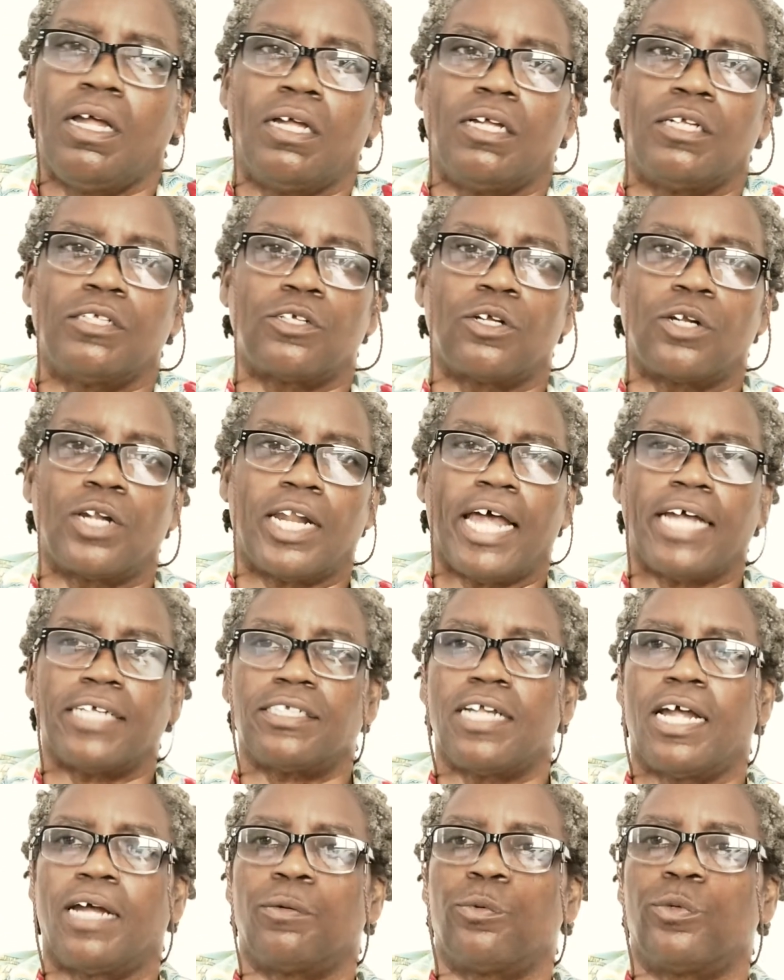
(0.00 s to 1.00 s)
So the last
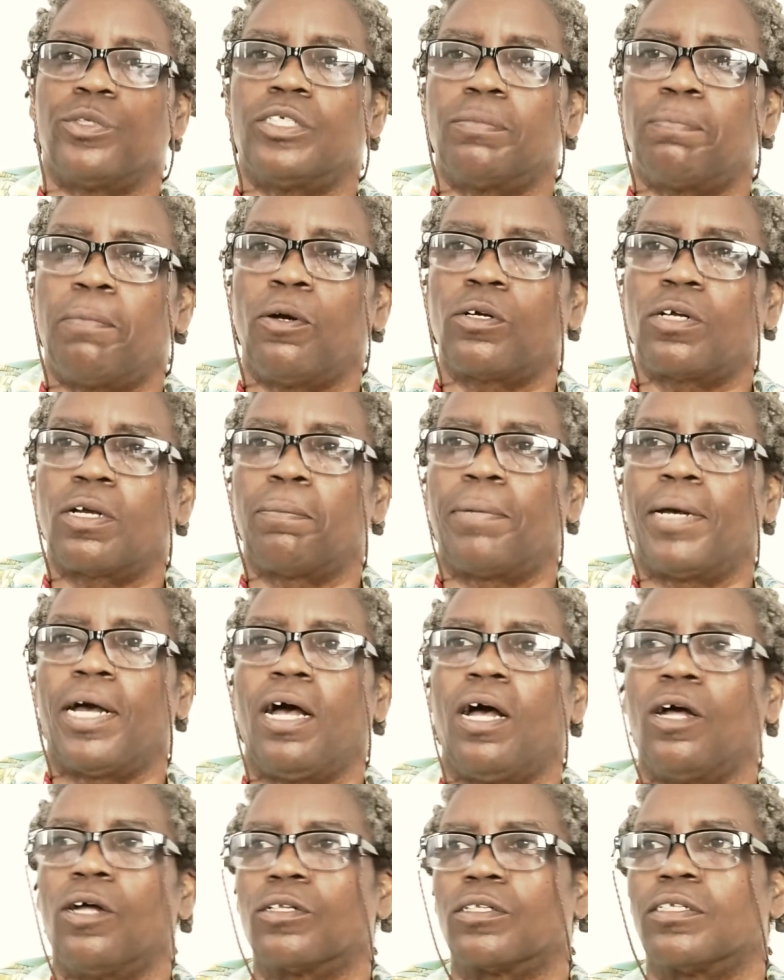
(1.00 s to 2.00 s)
time we spoke
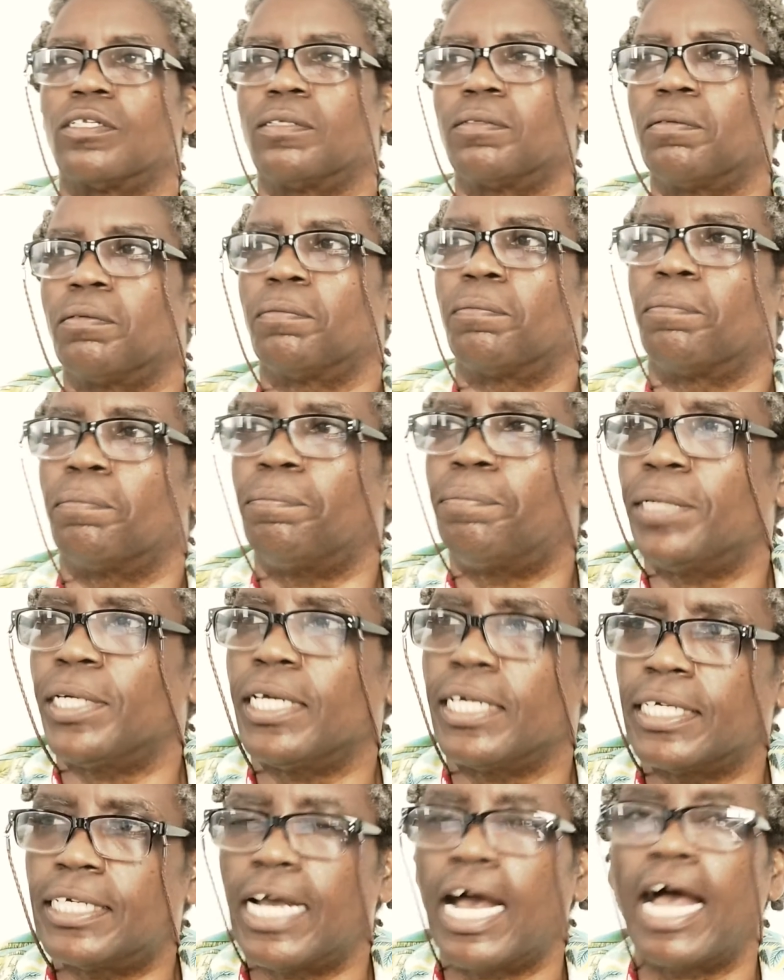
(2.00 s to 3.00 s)
about
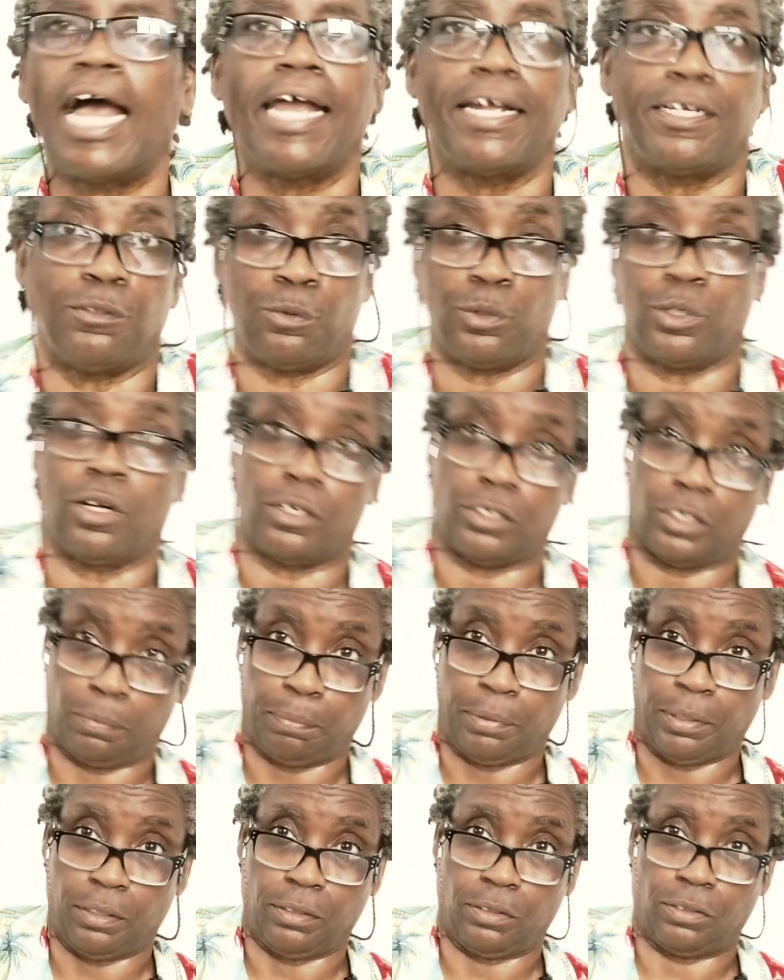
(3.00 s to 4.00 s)
being kind with our
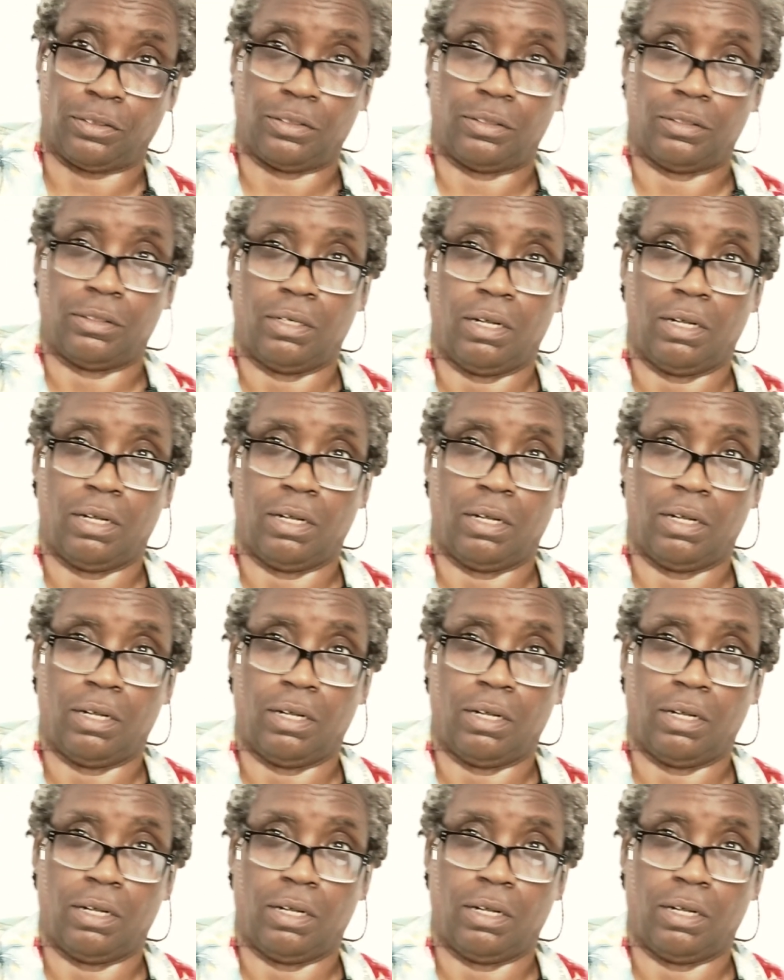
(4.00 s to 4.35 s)
speech,